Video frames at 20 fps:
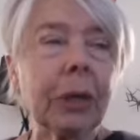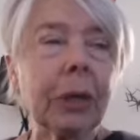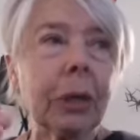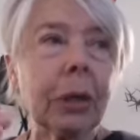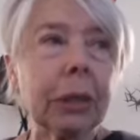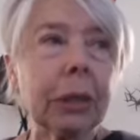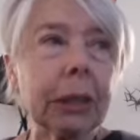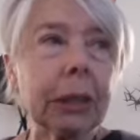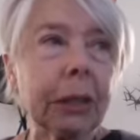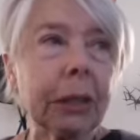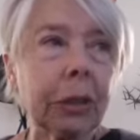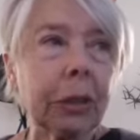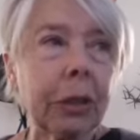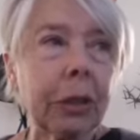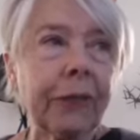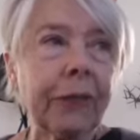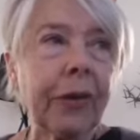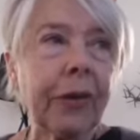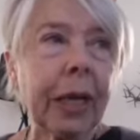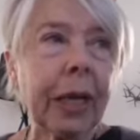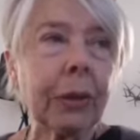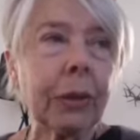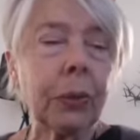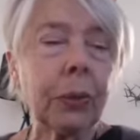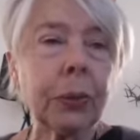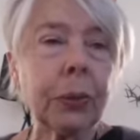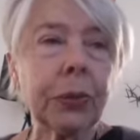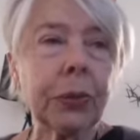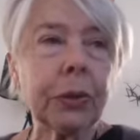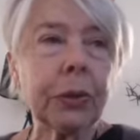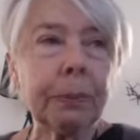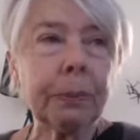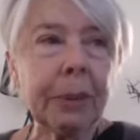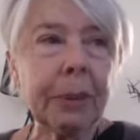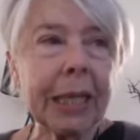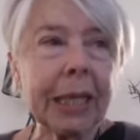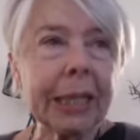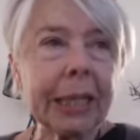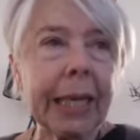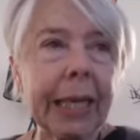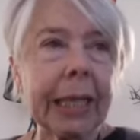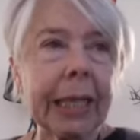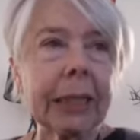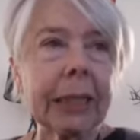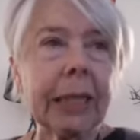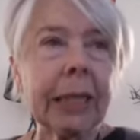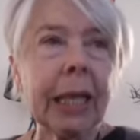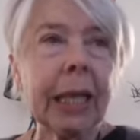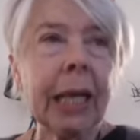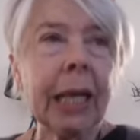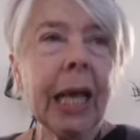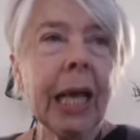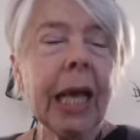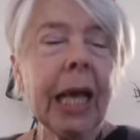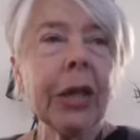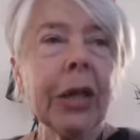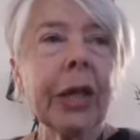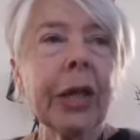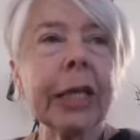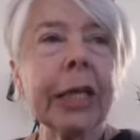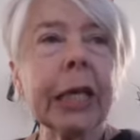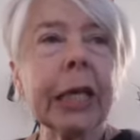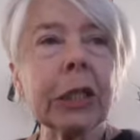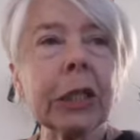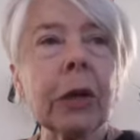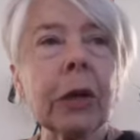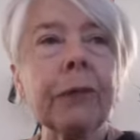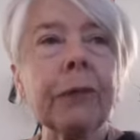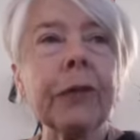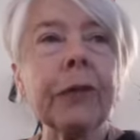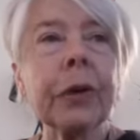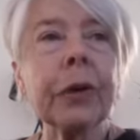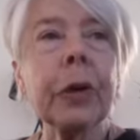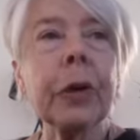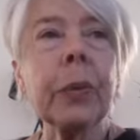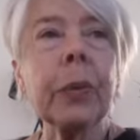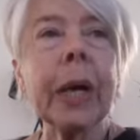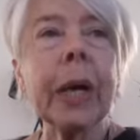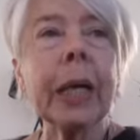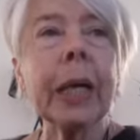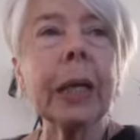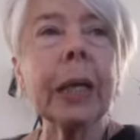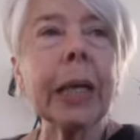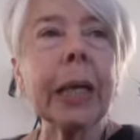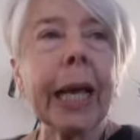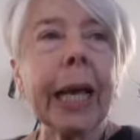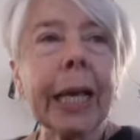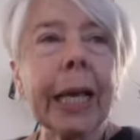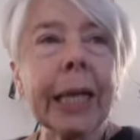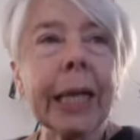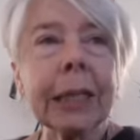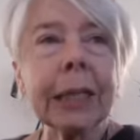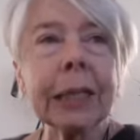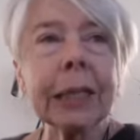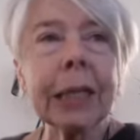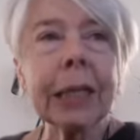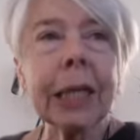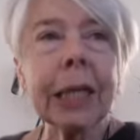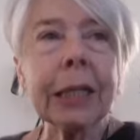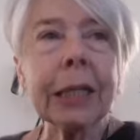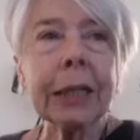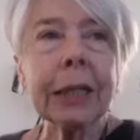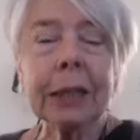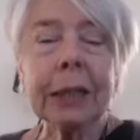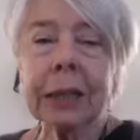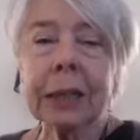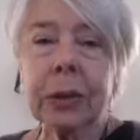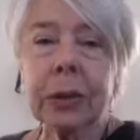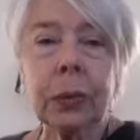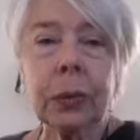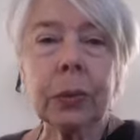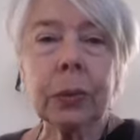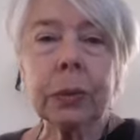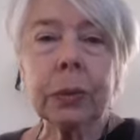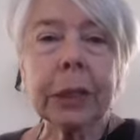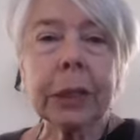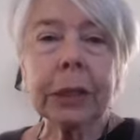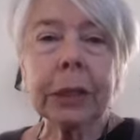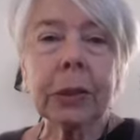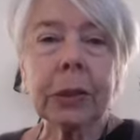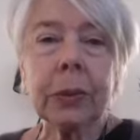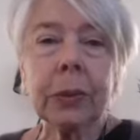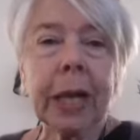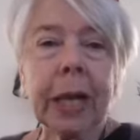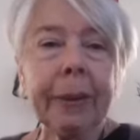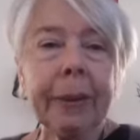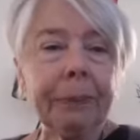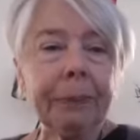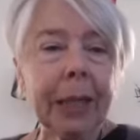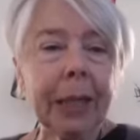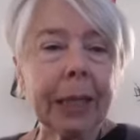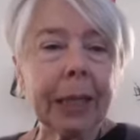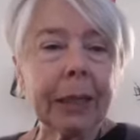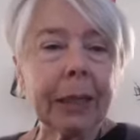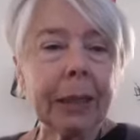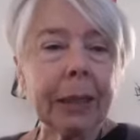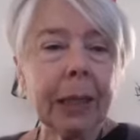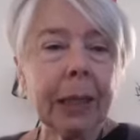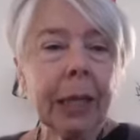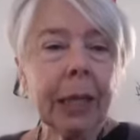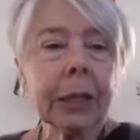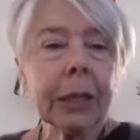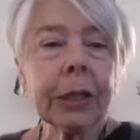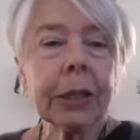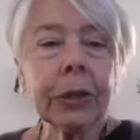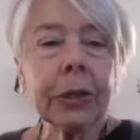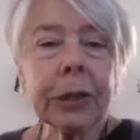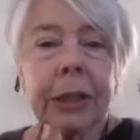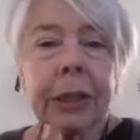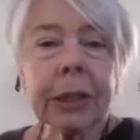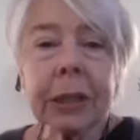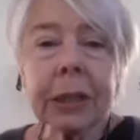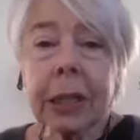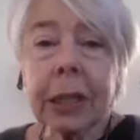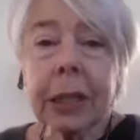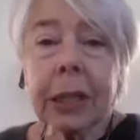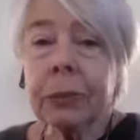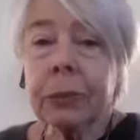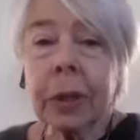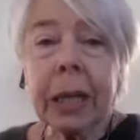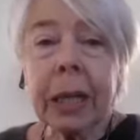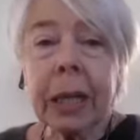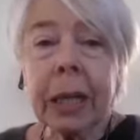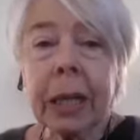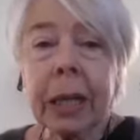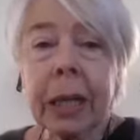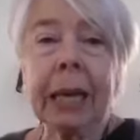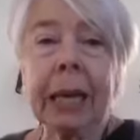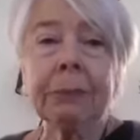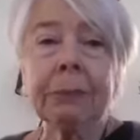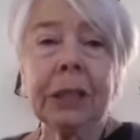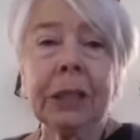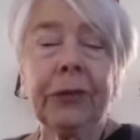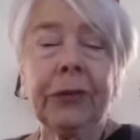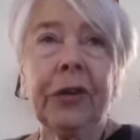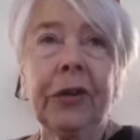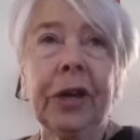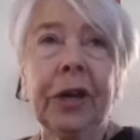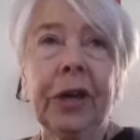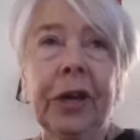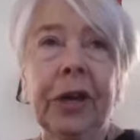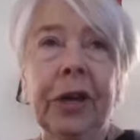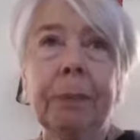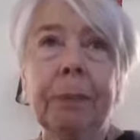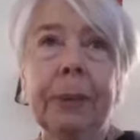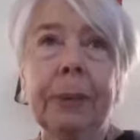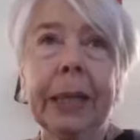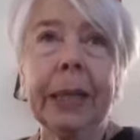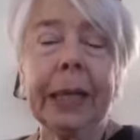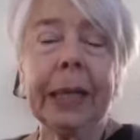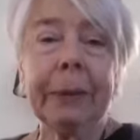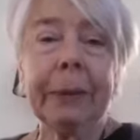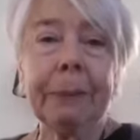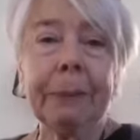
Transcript: goes to the far north to meet Hector. They get on very well, and it's all happening. So it really becomes a fait accompli.